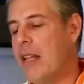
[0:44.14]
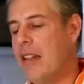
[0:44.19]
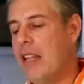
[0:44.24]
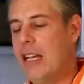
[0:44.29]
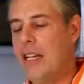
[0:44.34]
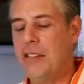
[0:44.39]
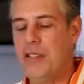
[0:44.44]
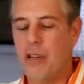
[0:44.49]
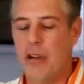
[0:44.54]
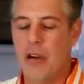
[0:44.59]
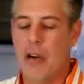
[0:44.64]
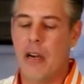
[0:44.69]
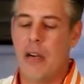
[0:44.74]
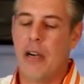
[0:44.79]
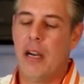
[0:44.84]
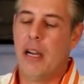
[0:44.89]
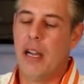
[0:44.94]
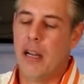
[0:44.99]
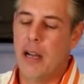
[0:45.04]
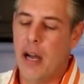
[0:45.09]
These
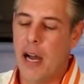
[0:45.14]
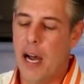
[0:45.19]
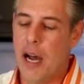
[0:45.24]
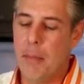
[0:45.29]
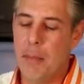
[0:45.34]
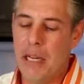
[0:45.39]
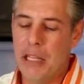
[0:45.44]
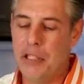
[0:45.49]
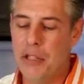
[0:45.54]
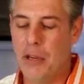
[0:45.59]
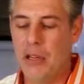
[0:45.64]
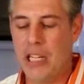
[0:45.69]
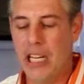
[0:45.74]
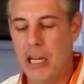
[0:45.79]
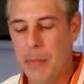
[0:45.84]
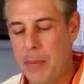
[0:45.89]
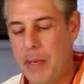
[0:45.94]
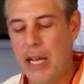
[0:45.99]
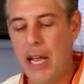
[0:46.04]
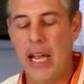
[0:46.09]
are Uh, meets all the
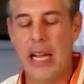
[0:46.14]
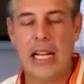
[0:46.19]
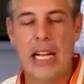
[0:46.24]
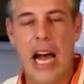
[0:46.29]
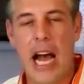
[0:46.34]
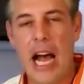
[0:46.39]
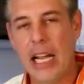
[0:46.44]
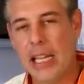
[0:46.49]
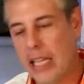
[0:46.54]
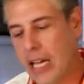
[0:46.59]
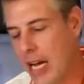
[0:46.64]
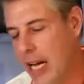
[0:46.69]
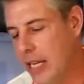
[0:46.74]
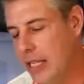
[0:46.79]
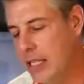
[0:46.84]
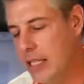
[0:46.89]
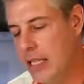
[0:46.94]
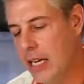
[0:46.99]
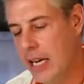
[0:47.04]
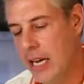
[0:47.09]
E P A
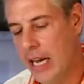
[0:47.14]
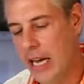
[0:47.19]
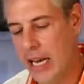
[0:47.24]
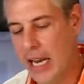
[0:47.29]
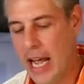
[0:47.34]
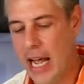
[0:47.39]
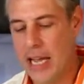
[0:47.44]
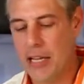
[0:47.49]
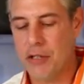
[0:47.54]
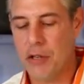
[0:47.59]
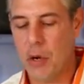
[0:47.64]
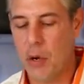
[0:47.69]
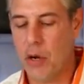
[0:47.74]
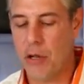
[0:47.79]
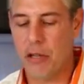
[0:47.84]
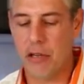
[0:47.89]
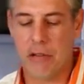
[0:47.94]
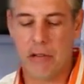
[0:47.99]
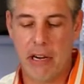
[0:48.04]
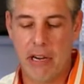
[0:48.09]
guidelines. It has
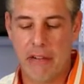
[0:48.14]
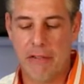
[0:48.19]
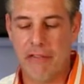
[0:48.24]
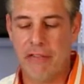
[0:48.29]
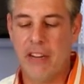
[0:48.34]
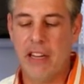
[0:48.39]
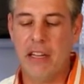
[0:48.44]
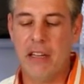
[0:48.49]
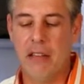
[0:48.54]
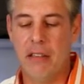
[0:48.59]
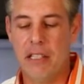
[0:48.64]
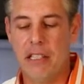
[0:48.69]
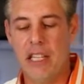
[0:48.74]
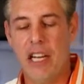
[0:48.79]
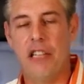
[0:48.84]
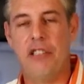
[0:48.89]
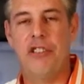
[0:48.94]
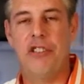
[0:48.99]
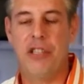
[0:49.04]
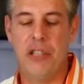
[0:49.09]
all the great feel and
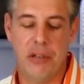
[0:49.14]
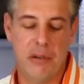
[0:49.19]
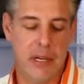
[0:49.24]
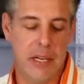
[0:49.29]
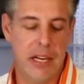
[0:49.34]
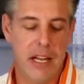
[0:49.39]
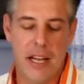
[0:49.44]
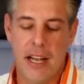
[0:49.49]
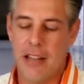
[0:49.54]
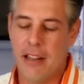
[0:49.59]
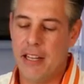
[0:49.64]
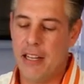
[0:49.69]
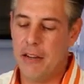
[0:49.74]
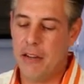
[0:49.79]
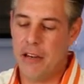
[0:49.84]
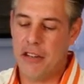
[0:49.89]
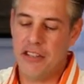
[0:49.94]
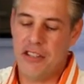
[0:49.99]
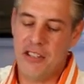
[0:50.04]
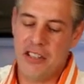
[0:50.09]
touch to it.
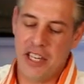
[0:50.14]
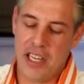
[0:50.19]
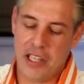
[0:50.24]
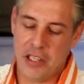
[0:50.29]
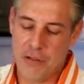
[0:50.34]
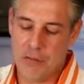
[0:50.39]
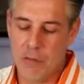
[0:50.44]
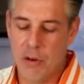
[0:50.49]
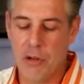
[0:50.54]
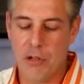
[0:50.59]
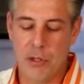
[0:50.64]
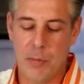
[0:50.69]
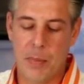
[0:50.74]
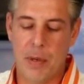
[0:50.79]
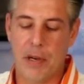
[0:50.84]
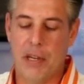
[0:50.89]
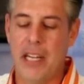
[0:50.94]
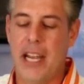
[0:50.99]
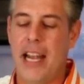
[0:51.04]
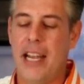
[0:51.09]
There are six rolls
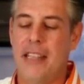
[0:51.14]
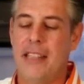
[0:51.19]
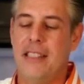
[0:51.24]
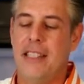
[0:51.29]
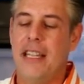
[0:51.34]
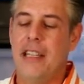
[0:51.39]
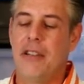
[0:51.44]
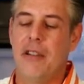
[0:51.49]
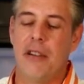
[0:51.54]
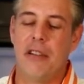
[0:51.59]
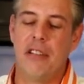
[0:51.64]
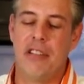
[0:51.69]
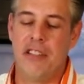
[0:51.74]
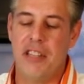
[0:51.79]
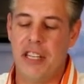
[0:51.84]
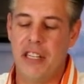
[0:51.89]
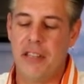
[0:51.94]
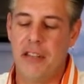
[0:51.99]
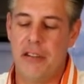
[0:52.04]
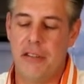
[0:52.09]
per case. These are
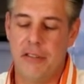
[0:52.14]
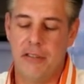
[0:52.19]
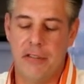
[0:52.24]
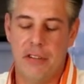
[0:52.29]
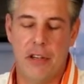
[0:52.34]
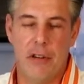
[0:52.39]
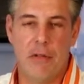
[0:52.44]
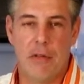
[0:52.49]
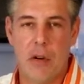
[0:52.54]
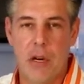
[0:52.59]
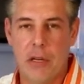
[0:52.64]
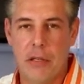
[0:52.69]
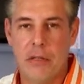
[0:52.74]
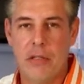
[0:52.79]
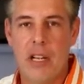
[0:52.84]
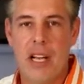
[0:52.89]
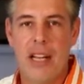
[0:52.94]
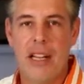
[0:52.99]
six hundred foot rolls.